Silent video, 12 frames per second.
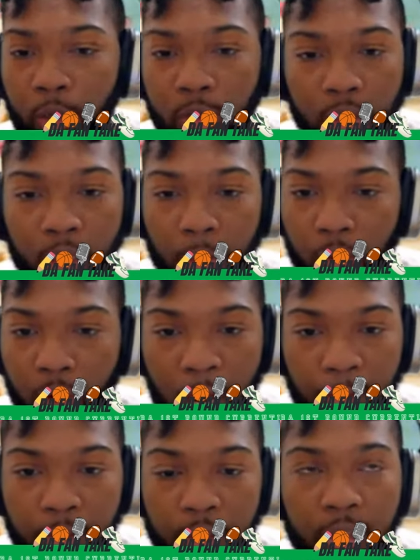he was a number one
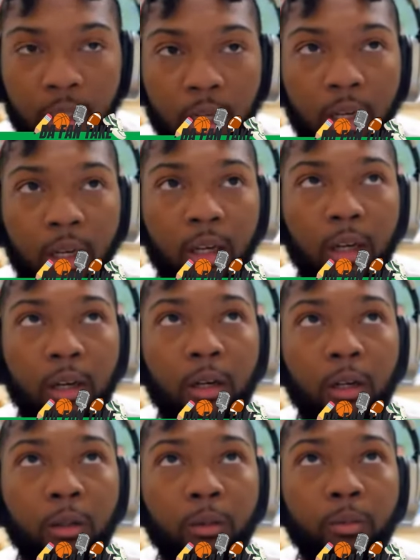option
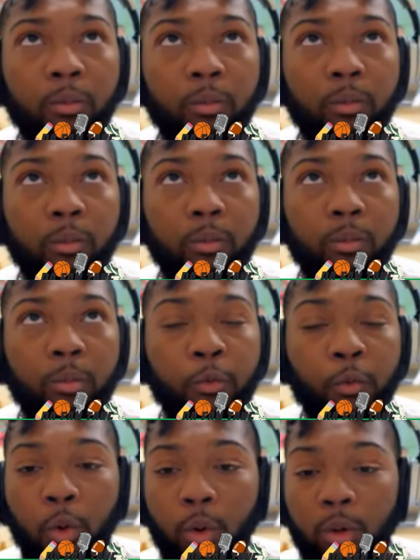um,
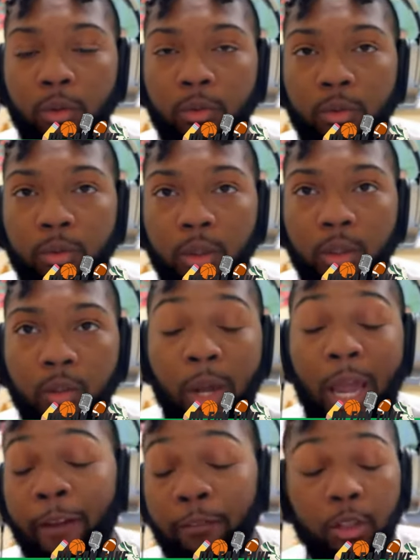before, uh,
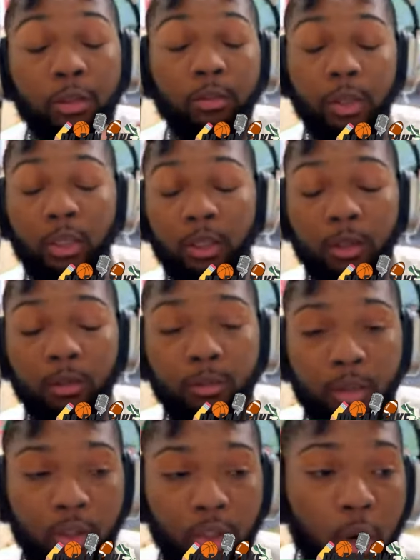well after uh,
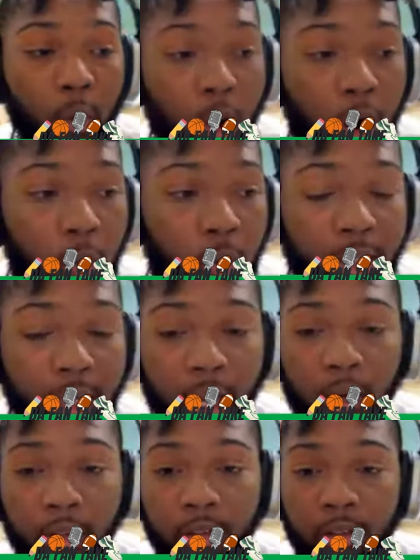John Wall went
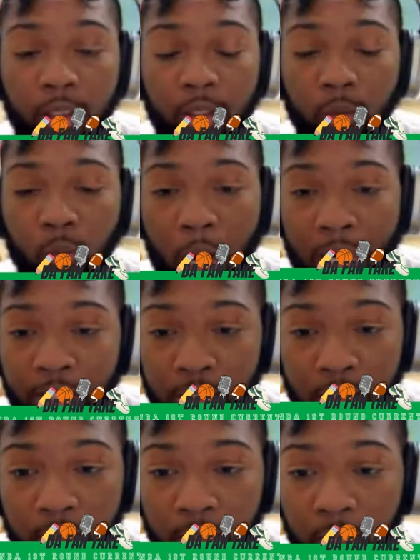down in
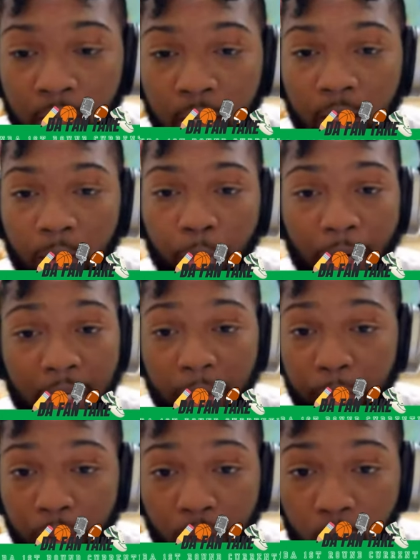Washington. Bradley
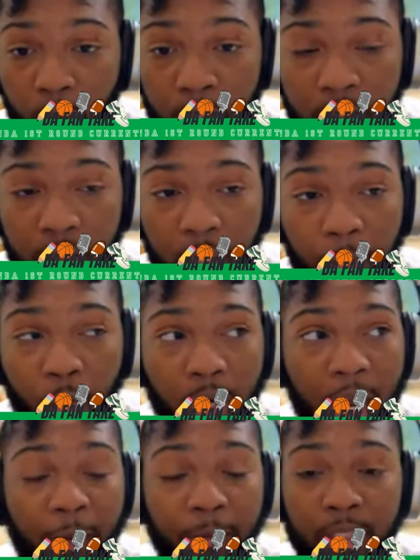Beal was the number one
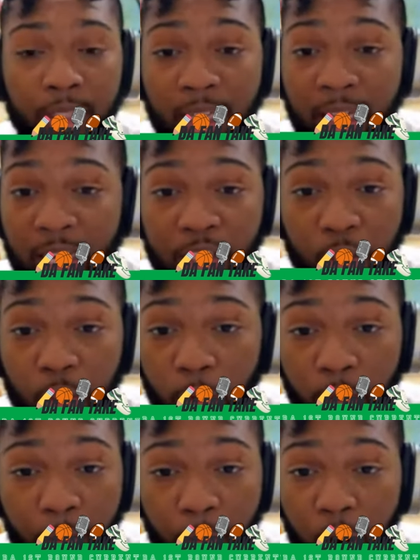option. He had to share
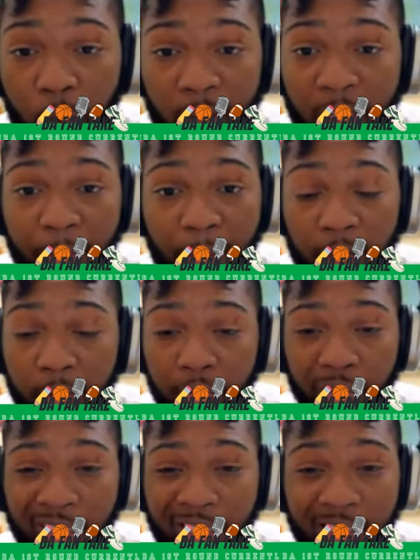the ball with anybody
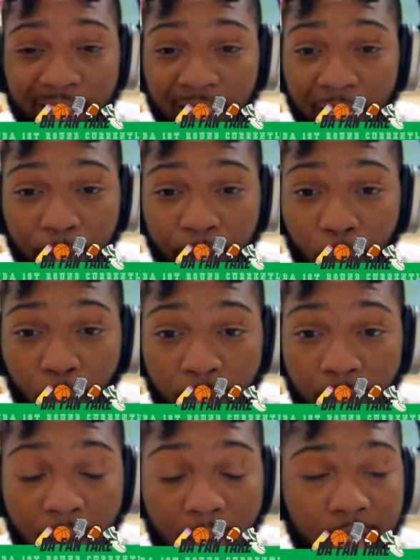for at least like four
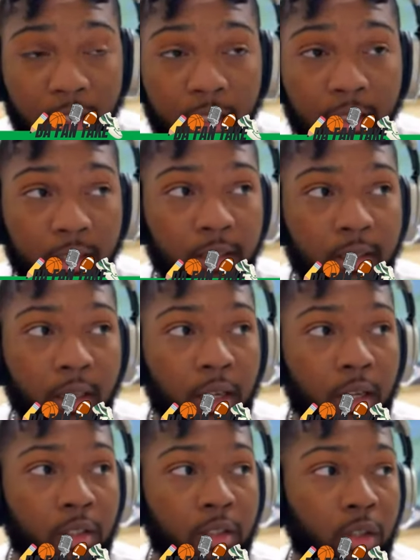or five seasons.
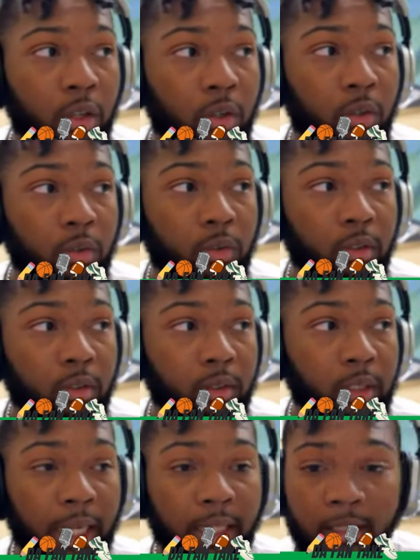So
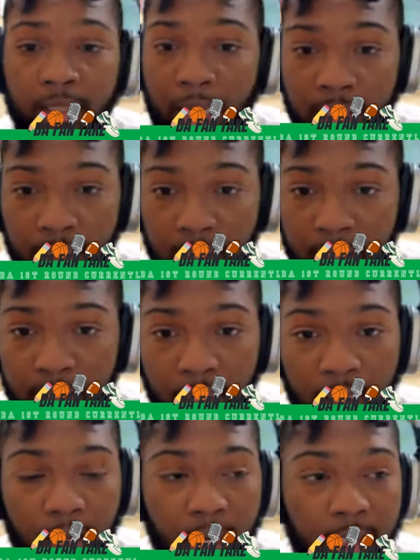that's that's in his
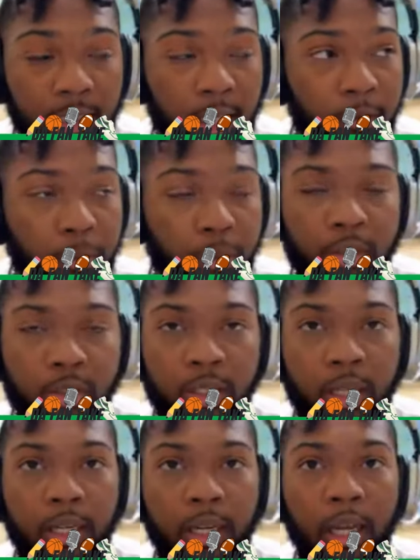DNA. It's in Devin Booker's
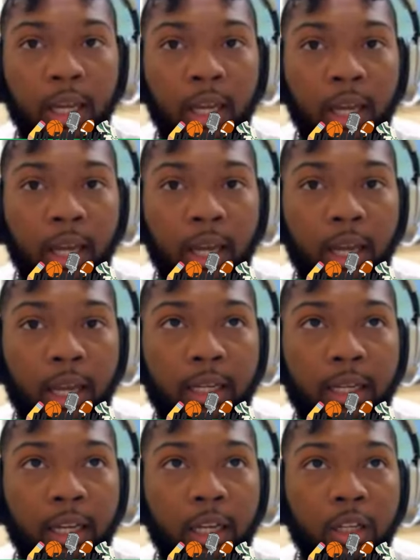DNA. And
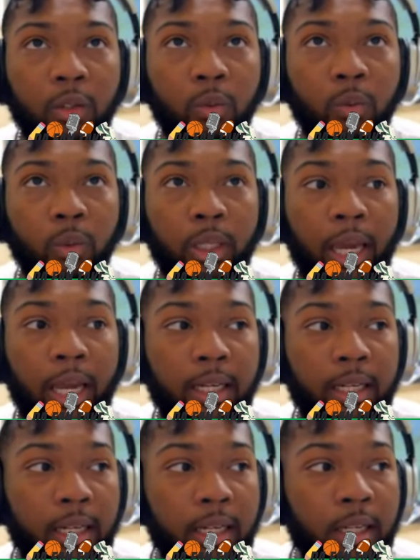then with
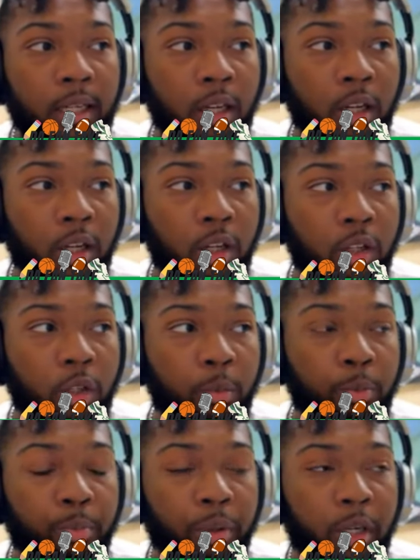KD, you
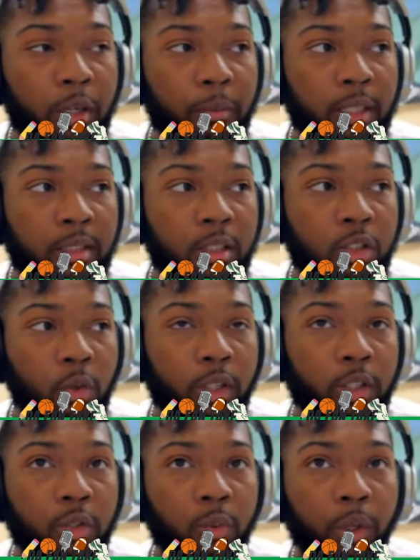put him in a
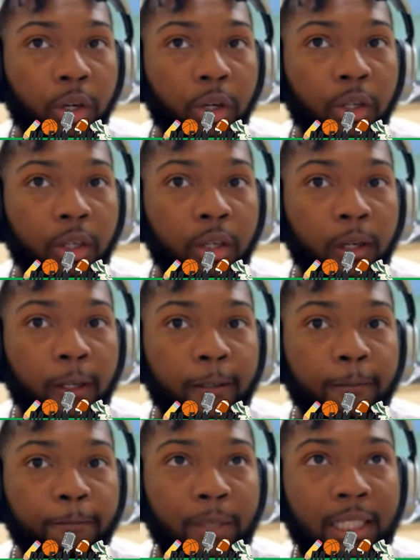situation where
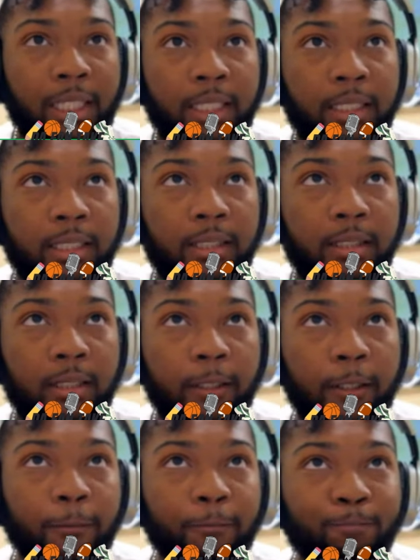he's
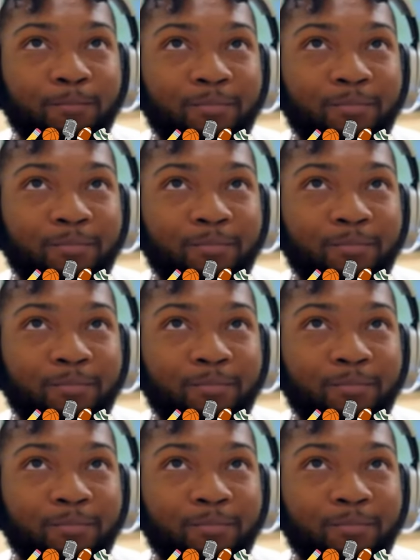um,